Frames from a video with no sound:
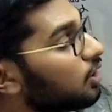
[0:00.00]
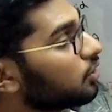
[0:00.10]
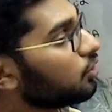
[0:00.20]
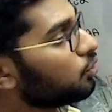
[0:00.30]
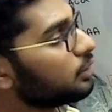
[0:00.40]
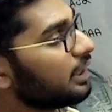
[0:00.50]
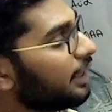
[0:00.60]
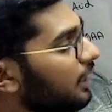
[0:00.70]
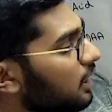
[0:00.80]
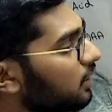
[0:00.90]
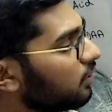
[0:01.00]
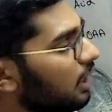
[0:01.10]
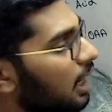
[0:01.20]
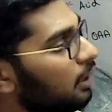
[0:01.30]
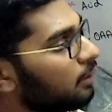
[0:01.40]
So using radioactive
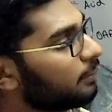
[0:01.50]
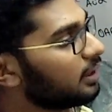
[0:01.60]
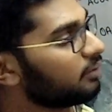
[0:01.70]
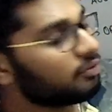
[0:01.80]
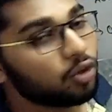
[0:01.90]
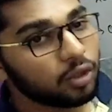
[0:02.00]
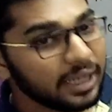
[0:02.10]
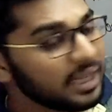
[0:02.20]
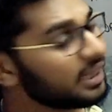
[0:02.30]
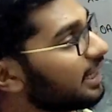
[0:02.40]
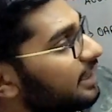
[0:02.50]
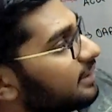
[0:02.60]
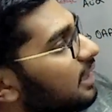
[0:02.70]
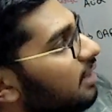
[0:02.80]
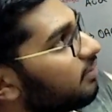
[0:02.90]
carbon 14, they
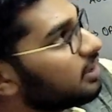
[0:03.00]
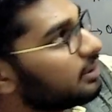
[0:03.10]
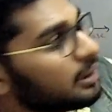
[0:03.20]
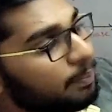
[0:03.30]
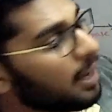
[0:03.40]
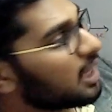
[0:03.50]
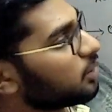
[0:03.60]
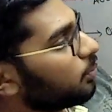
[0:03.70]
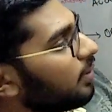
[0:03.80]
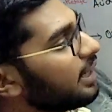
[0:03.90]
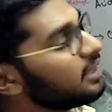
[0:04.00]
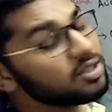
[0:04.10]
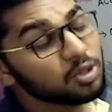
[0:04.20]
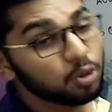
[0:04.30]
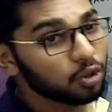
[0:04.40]
discovered this pathway in
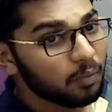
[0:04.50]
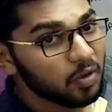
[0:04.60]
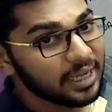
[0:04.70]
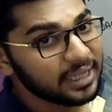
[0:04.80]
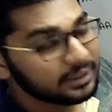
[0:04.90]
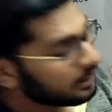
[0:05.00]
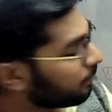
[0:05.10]
Pseudomonas